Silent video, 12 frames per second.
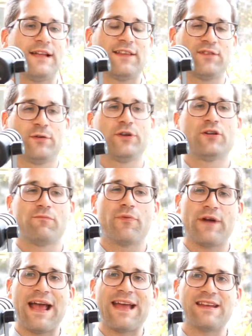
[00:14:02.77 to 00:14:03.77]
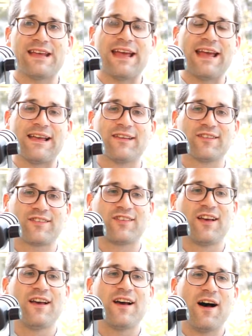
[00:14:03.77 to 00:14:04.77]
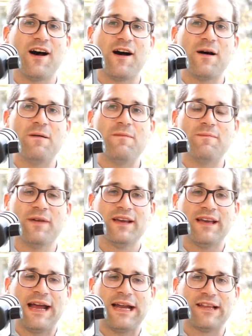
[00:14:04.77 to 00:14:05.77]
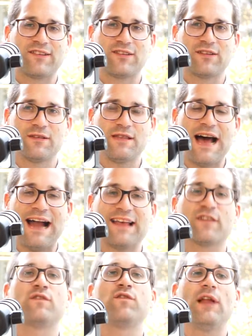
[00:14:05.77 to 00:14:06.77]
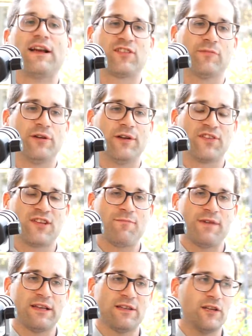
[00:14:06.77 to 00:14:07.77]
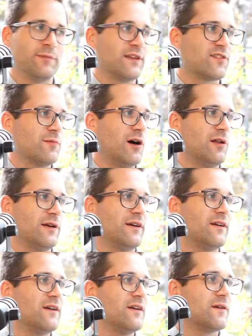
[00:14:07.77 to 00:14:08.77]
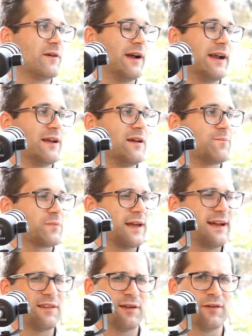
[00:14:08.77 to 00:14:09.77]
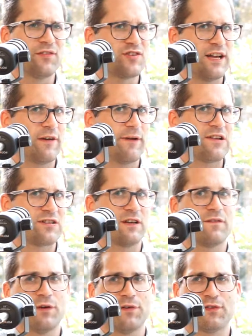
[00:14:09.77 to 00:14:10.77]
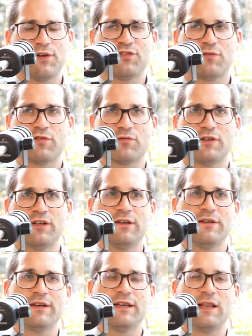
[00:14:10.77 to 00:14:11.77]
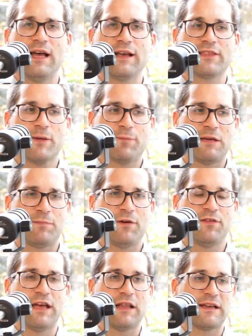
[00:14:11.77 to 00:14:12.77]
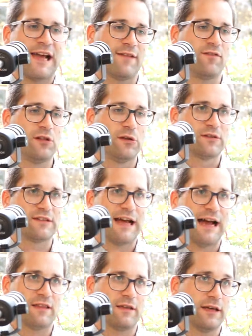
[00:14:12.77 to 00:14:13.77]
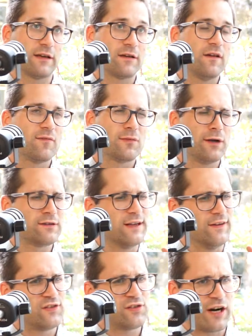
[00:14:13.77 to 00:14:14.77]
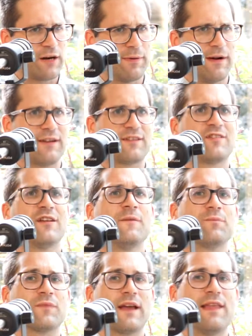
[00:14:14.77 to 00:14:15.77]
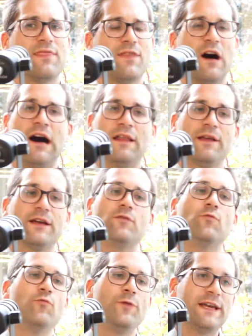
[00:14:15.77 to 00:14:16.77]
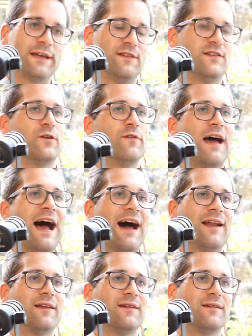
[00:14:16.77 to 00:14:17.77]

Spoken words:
that's who your brand is, and it's not as flexible as something a little bit smaller. Right. Yeah, those generation of roasters were really like the people that kind of looked at Starbucks and thought like, we can do that